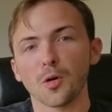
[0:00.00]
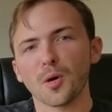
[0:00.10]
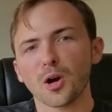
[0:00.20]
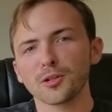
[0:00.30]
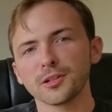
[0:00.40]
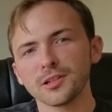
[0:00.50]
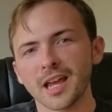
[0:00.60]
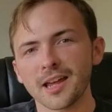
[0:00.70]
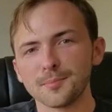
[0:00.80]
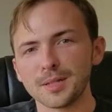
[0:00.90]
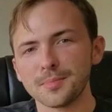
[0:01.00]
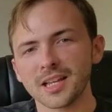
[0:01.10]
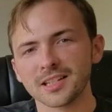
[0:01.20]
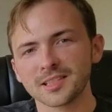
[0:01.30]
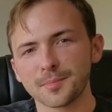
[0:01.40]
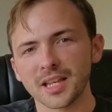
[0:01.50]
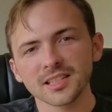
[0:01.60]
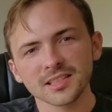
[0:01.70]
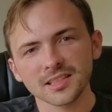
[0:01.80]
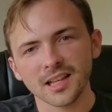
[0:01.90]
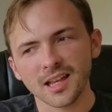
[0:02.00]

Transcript: Barnard at BPS Space.